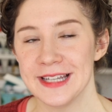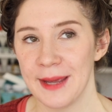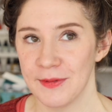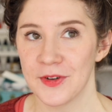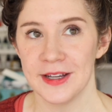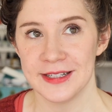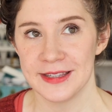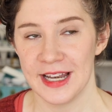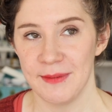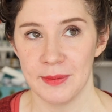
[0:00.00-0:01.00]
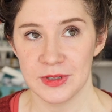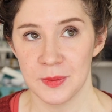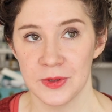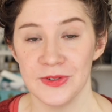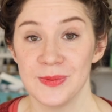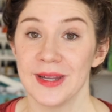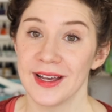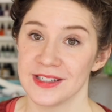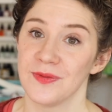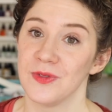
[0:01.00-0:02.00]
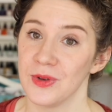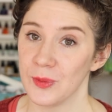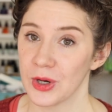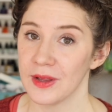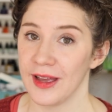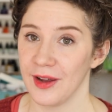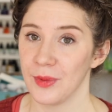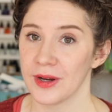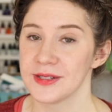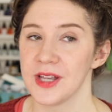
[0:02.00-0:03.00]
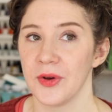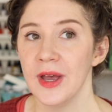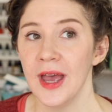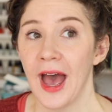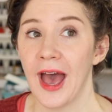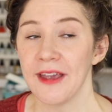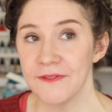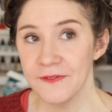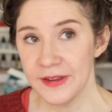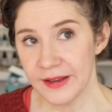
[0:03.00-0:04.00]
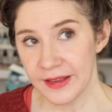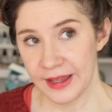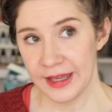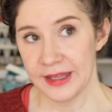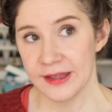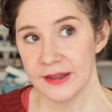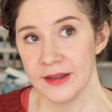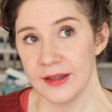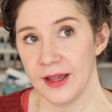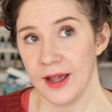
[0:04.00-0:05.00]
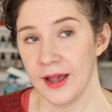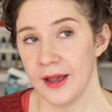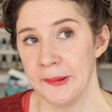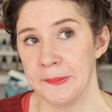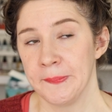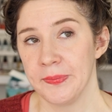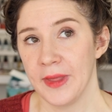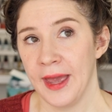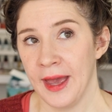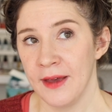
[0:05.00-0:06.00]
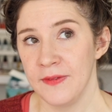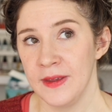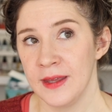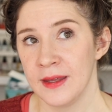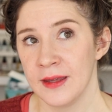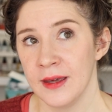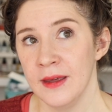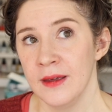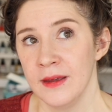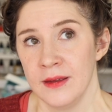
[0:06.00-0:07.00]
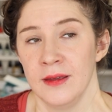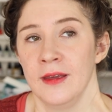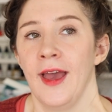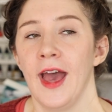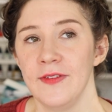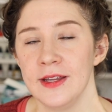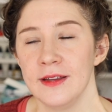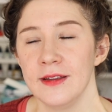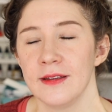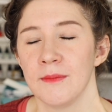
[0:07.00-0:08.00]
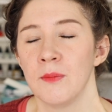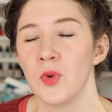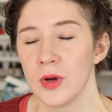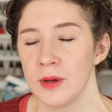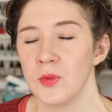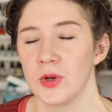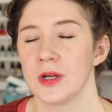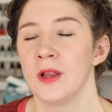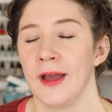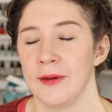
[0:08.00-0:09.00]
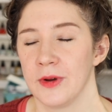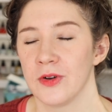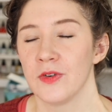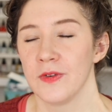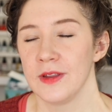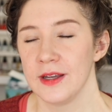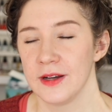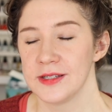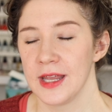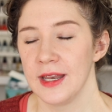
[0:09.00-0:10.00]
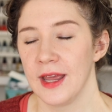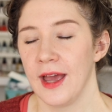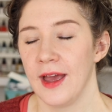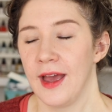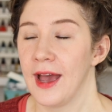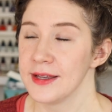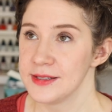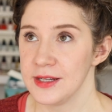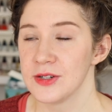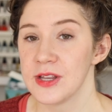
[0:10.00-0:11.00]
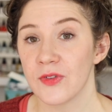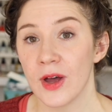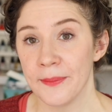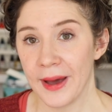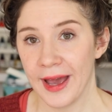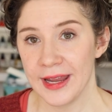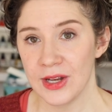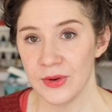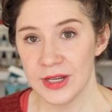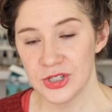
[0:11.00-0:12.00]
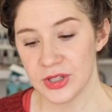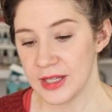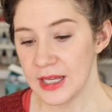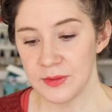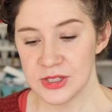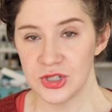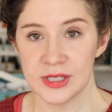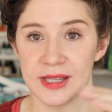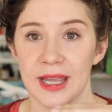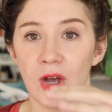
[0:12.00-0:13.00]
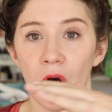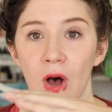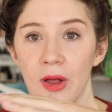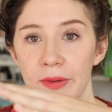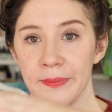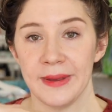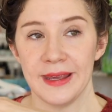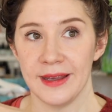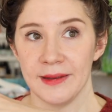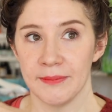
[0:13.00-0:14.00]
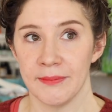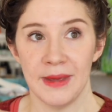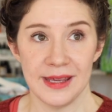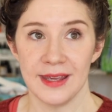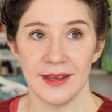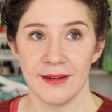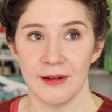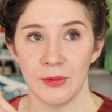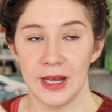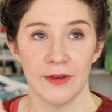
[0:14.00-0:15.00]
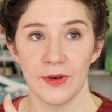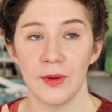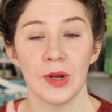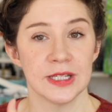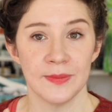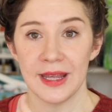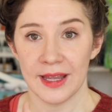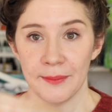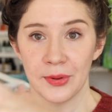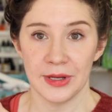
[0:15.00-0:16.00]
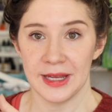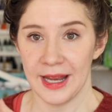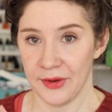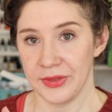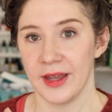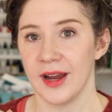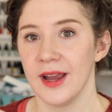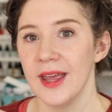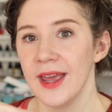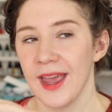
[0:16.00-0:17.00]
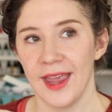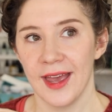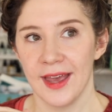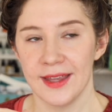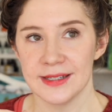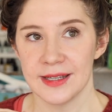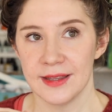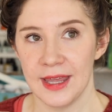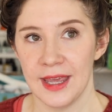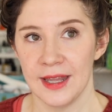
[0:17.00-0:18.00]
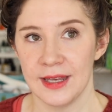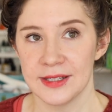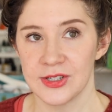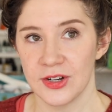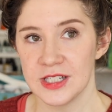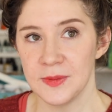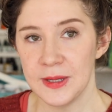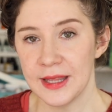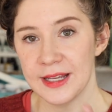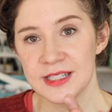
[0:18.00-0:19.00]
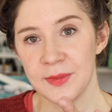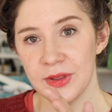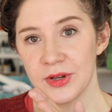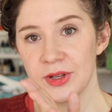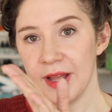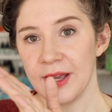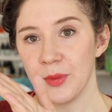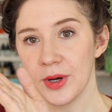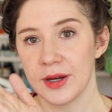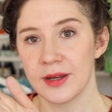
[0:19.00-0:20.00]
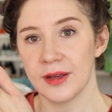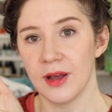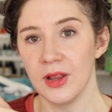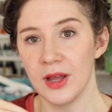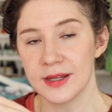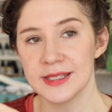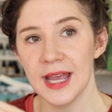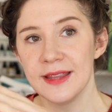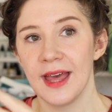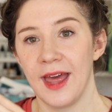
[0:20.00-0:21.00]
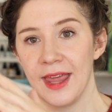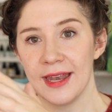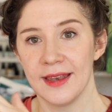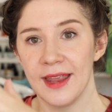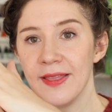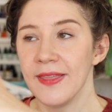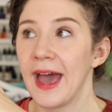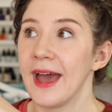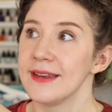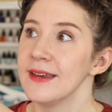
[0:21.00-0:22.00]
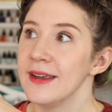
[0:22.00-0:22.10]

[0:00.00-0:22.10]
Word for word: type of content that I'm able to produce because of doing more client work. So I feel like um, having having more and more client work over the years, and as the years have gone by, you know, initially it was just like all me making whatever I wanted to make and putting it out there. And then it started to be like some other client work alongside that, and and that